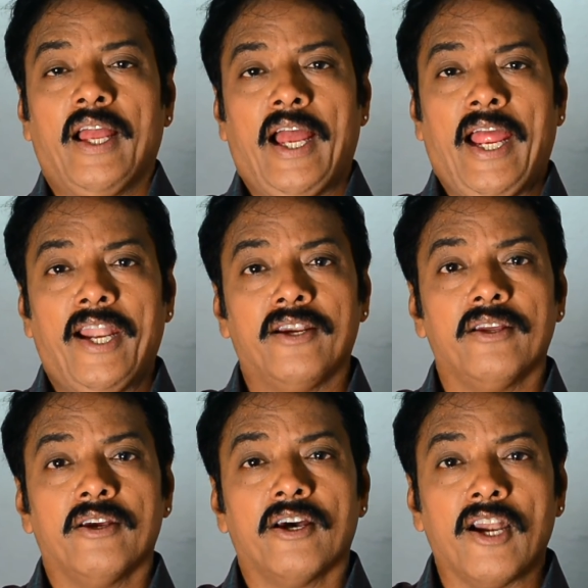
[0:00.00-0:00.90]

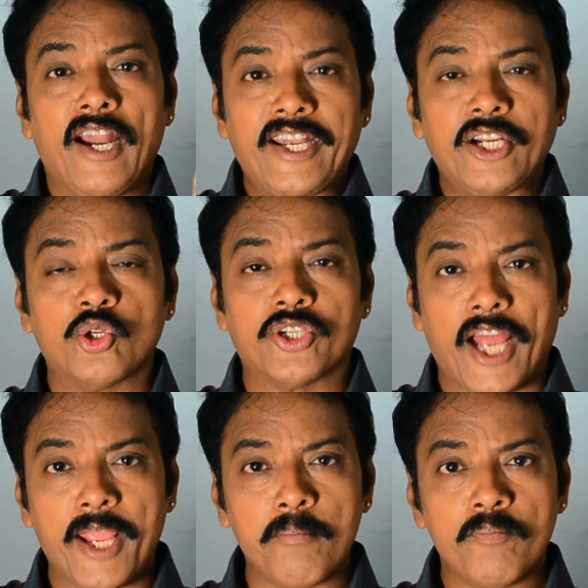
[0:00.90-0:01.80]
and relating to
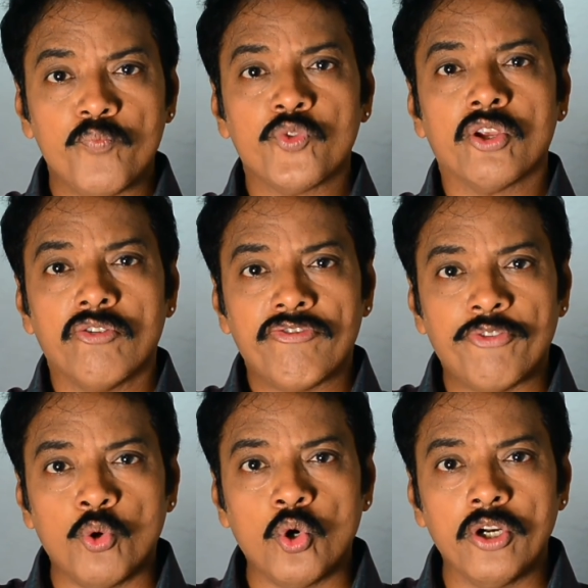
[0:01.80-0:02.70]
time,
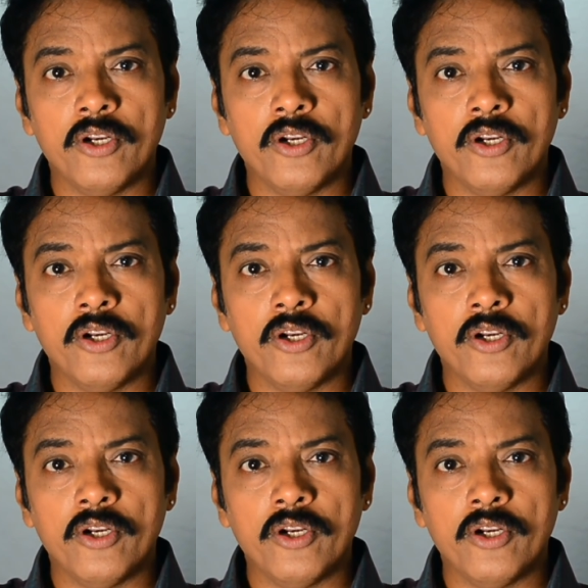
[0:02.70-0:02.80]
food,